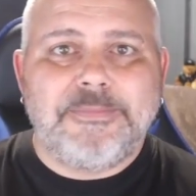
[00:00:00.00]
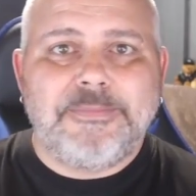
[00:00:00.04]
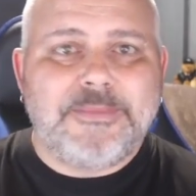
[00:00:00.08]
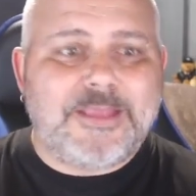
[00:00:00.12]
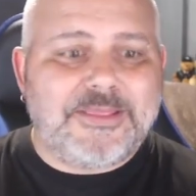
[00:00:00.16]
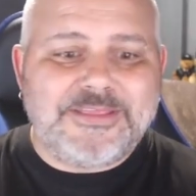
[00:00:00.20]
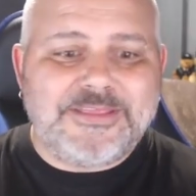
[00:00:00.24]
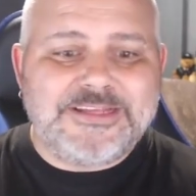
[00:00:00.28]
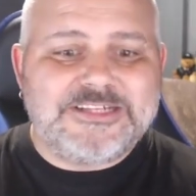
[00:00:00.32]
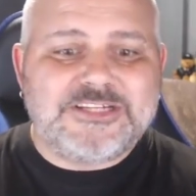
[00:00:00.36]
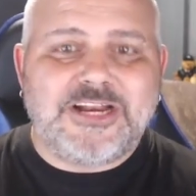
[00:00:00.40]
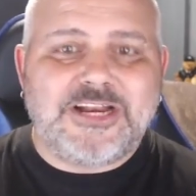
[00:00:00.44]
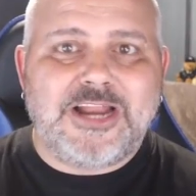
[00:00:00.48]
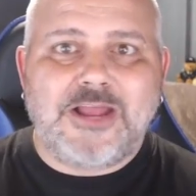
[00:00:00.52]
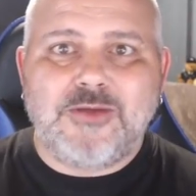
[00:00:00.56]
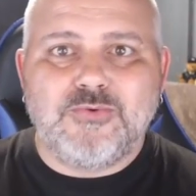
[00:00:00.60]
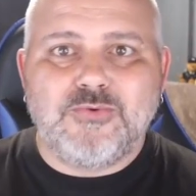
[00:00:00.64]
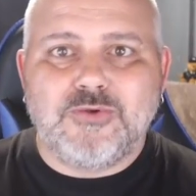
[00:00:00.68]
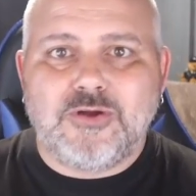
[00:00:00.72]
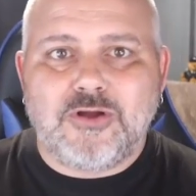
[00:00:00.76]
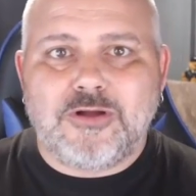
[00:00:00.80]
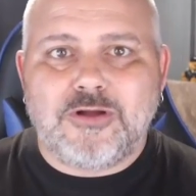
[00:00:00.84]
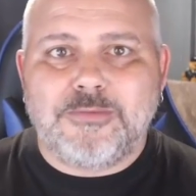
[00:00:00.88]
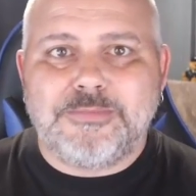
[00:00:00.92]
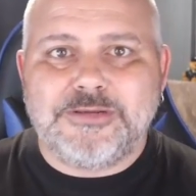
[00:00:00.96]
And this alone
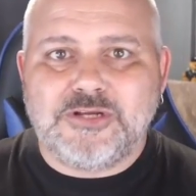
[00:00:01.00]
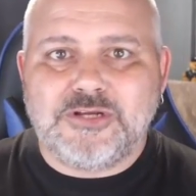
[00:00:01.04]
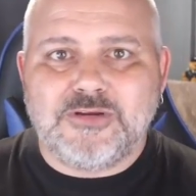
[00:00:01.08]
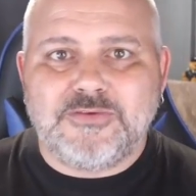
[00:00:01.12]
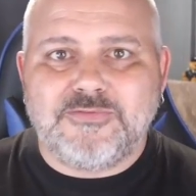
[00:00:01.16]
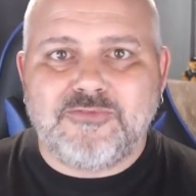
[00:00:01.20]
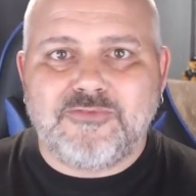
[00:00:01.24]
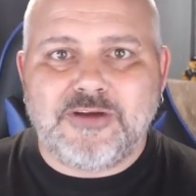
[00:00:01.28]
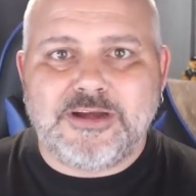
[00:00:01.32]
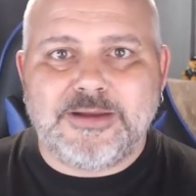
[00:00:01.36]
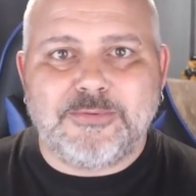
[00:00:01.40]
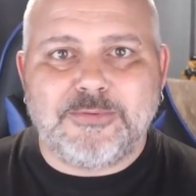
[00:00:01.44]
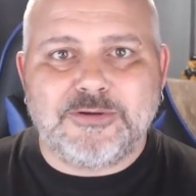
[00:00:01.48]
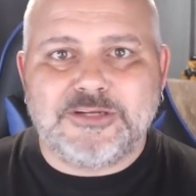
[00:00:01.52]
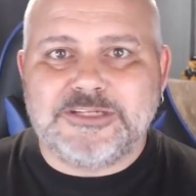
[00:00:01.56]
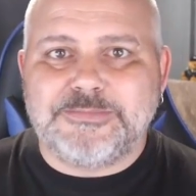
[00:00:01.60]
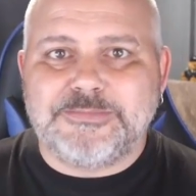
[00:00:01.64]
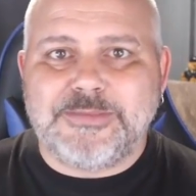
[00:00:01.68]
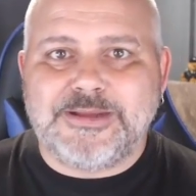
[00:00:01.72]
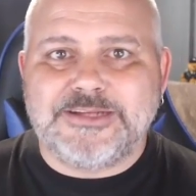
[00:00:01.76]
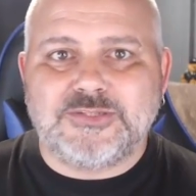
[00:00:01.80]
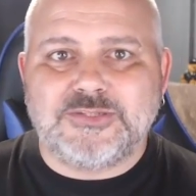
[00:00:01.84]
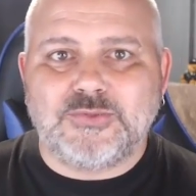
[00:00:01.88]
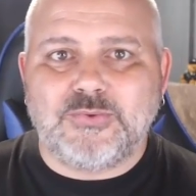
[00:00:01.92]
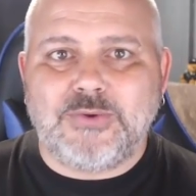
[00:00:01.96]
can't be good for anybody's
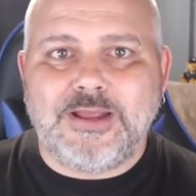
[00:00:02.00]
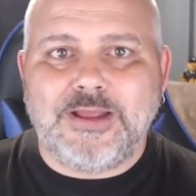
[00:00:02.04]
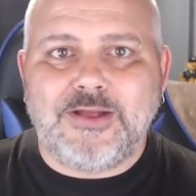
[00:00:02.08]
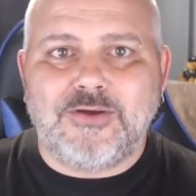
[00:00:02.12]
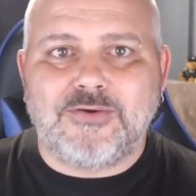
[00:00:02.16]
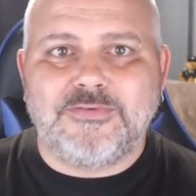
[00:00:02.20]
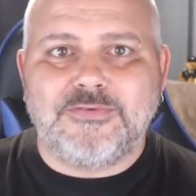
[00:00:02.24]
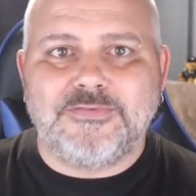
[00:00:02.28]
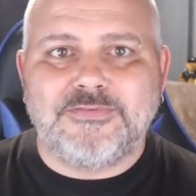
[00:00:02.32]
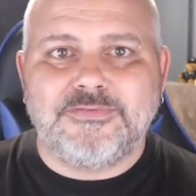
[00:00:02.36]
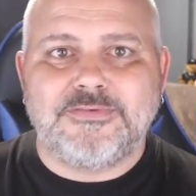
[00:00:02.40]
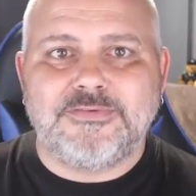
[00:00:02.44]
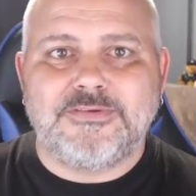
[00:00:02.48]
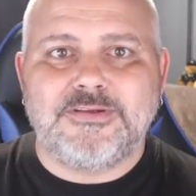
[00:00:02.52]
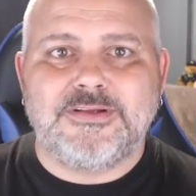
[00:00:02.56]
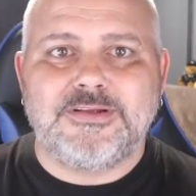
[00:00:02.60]
mental health.